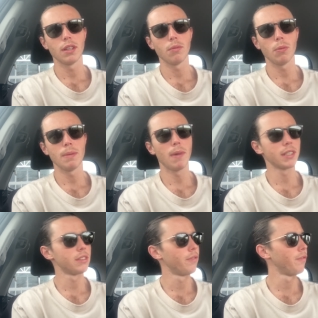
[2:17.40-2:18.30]
We
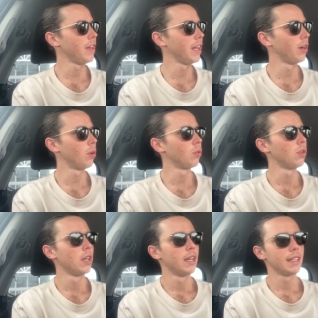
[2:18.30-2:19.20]
must feel
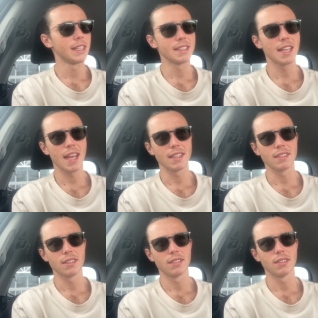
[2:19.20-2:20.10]

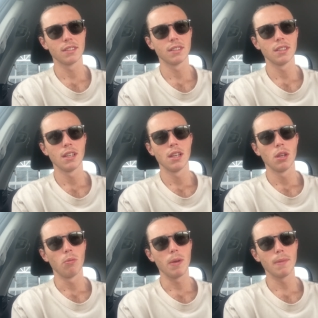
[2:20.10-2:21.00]
content.
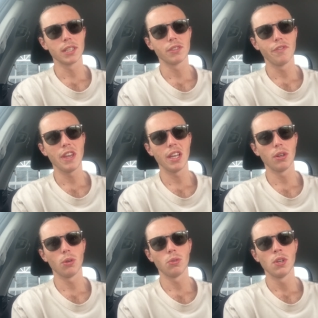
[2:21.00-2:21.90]
We must
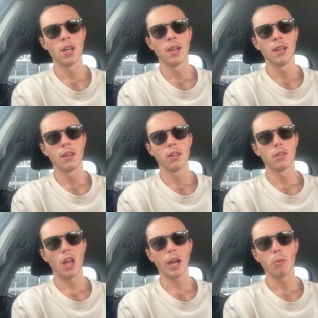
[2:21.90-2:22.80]
feel
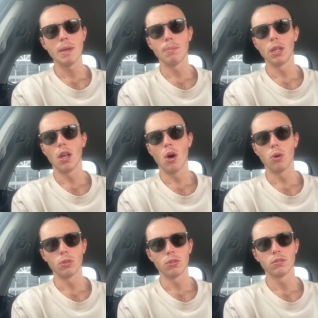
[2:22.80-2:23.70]
like we
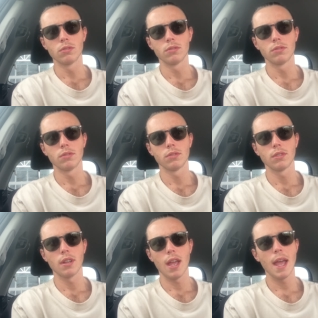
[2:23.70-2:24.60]
belong.
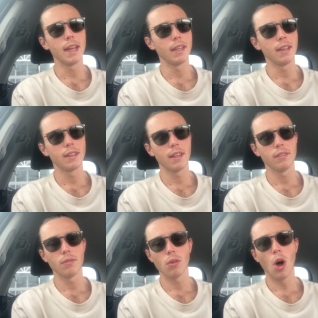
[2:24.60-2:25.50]
And
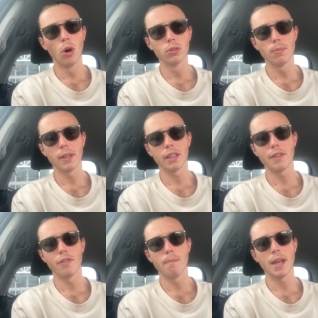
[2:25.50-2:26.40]
ultimately,
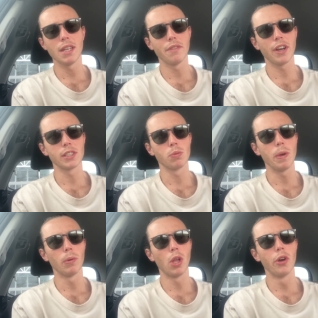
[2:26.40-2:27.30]
for many of us, we
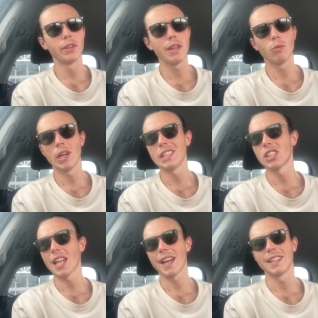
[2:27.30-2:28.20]
will only
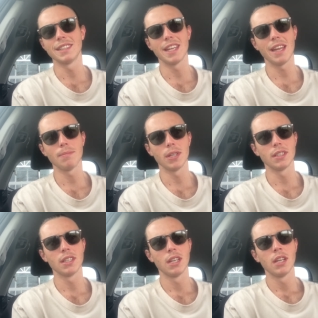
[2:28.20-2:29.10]
reach that contentment